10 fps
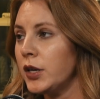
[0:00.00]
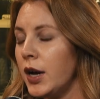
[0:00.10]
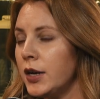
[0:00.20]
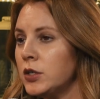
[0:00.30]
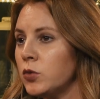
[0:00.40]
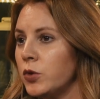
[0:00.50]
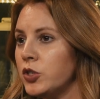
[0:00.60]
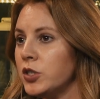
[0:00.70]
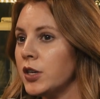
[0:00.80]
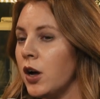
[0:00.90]
nice, which
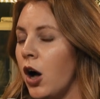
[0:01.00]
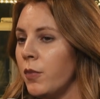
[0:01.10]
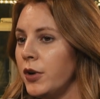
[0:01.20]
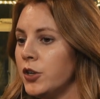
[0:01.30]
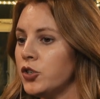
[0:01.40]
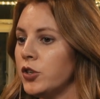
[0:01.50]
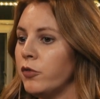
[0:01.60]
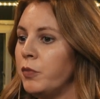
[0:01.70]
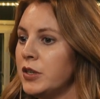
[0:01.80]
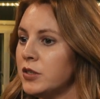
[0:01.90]
is a combination
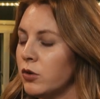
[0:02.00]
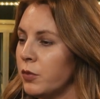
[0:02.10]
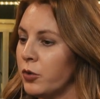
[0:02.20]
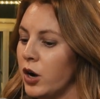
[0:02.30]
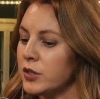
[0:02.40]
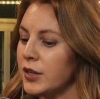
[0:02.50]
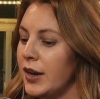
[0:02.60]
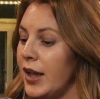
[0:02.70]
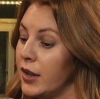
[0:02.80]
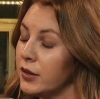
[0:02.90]
of benzoyl peroxide
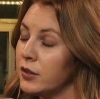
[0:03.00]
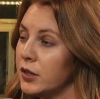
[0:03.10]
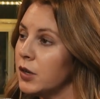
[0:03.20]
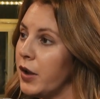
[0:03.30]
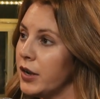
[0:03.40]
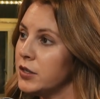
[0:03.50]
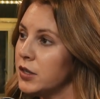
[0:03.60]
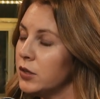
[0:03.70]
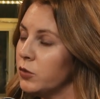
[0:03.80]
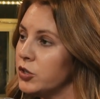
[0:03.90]
and
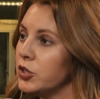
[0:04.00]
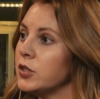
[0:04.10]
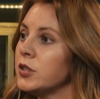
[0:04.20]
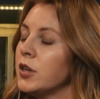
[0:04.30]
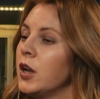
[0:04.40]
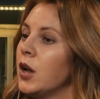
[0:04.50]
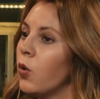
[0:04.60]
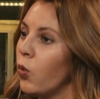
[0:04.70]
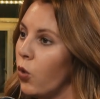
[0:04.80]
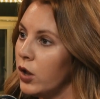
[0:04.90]
clindamycin, which is
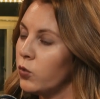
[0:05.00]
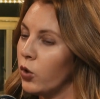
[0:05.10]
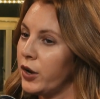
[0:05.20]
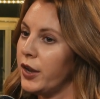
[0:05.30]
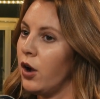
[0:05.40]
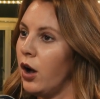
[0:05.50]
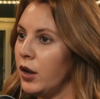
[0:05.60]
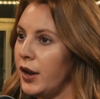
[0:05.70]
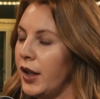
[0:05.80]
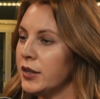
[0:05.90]
one working
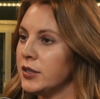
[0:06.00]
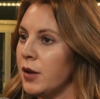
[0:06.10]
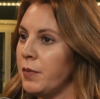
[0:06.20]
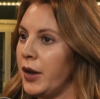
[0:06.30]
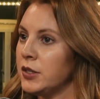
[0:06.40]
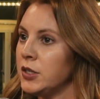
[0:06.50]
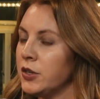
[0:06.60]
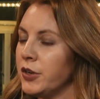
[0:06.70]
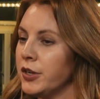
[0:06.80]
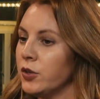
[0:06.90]
on
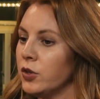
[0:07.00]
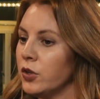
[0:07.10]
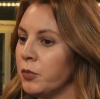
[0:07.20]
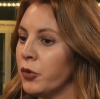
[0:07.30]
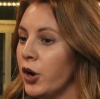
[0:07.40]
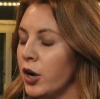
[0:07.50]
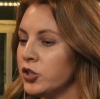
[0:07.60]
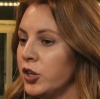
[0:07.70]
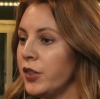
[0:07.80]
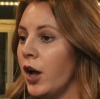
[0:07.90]
antibacterial
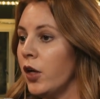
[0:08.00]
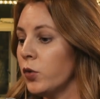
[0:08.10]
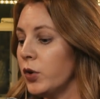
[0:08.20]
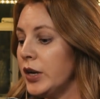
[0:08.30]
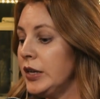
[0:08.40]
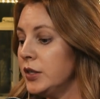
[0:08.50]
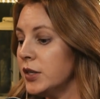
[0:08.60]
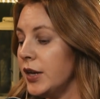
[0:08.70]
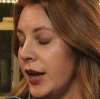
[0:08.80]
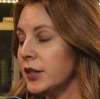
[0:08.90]
production. The other one is
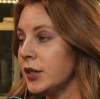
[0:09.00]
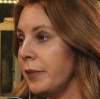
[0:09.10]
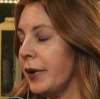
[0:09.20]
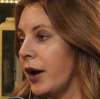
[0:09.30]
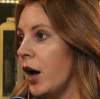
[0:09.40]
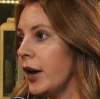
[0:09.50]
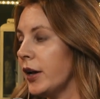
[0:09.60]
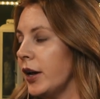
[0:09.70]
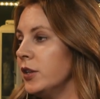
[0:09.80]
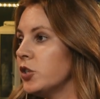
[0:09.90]
an antibiotic.
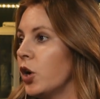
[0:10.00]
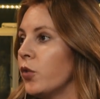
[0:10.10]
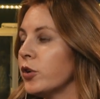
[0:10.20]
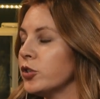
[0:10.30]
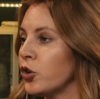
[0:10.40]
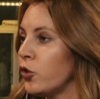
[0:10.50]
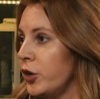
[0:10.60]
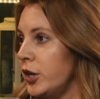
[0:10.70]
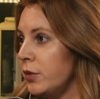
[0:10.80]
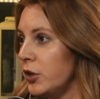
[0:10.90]
And so there's a
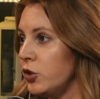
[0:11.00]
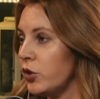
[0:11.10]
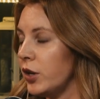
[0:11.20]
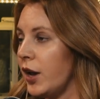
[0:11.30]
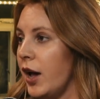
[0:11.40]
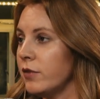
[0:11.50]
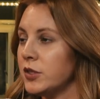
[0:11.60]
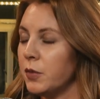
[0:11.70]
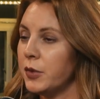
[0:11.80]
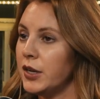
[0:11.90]
cream that you can have
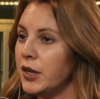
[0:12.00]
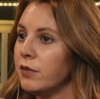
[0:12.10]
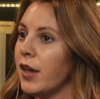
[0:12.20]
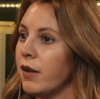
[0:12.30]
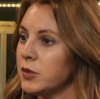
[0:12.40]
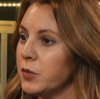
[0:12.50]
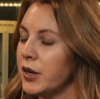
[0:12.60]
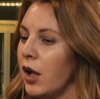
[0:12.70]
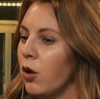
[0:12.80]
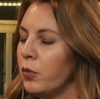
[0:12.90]
somebody, if they have somebody to
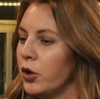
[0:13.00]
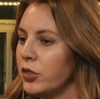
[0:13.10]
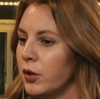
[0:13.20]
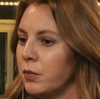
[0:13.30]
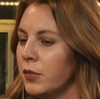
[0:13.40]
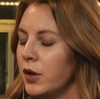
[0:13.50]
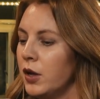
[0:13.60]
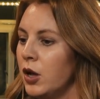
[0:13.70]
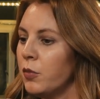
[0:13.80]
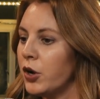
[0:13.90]
help put
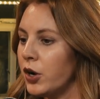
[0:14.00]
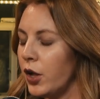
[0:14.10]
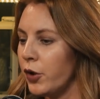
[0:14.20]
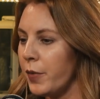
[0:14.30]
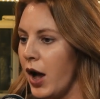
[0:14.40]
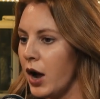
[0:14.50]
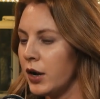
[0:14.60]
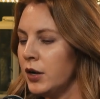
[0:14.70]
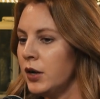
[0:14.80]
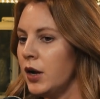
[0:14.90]
it on their back,
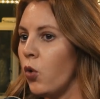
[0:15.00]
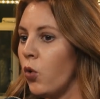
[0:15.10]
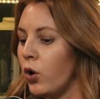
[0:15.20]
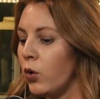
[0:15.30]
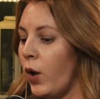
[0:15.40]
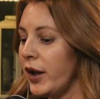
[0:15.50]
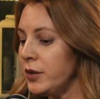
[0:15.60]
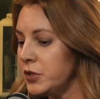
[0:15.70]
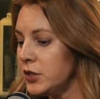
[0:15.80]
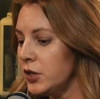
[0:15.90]
or
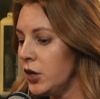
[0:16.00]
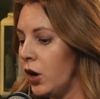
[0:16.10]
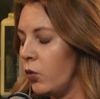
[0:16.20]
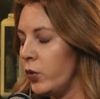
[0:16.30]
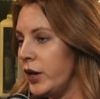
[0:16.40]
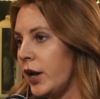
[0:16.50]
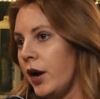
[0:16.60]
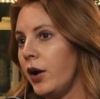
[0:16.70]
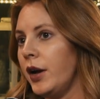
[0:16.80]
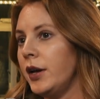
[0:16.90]
wipes. We
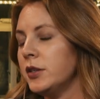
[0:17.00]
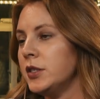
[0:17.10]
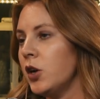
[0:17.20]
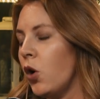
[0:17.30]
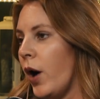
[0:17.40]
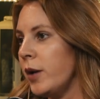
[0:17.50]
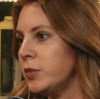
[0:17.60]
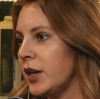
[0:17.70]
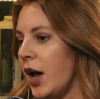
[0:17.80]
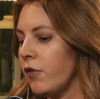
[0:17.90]
carry Zeo wipes
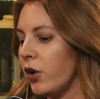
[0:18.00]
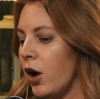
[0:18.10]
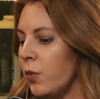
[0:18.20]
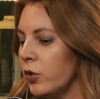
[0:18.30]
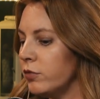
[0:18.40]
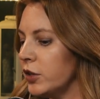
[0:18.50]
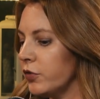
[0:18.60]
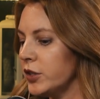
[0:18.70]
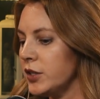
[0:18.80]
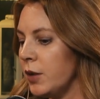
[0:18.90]
that have a couple of
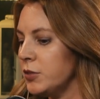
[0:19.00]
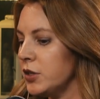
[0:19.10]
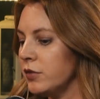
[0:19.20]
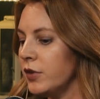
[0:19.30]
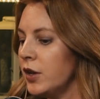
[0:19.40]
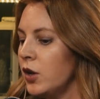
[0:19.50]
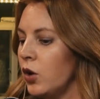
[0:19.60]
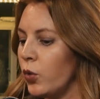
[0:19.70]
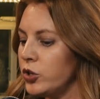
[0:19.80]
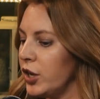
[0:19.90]
different types of
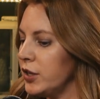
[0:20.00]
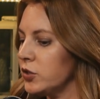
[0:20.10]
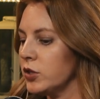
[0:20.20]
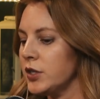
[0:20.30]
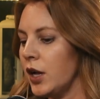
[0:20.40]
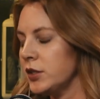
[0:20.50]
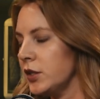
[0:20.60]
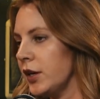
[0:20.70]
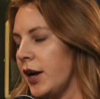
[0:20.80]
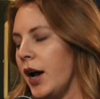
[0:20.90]
witch hazel,
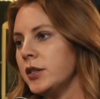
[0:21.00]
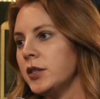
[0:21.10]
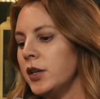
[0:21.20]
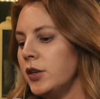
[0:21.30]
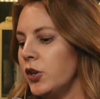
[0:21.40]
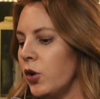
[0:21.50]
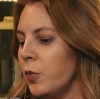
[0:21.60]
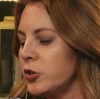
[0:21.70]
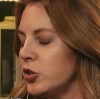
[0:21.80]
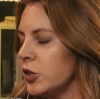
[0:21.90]
salicylic acid, a
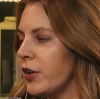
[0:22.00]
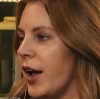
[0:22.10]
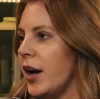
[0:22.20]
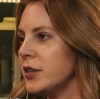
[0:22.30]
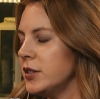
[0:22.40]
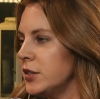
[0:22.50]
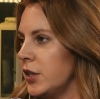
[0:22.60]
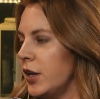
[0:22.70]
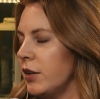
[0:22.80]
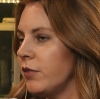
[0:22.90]
bunch of different acids in
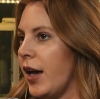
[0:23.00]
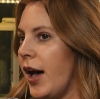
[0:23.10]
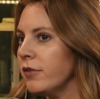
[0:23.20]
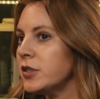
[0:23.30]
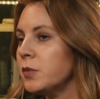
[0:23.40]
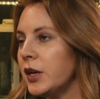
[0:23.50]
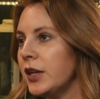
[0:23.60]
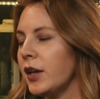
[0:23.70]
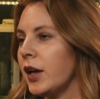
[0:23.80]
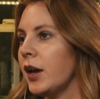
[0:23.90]
it. If they have somebody
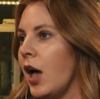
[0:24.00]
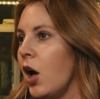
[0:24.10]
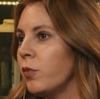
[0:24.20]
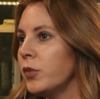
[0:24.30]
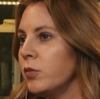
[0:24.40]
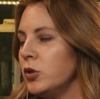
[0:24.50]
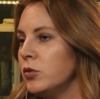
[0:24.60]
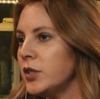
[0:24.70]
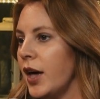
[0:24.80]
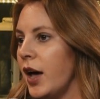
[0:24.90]
that can help them
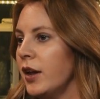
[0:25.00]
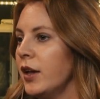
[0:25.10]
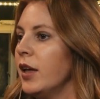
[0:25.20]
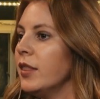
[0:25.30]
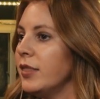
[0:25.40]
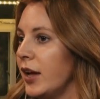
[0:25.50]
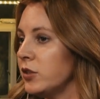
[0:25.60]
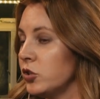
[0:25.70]
use that, that's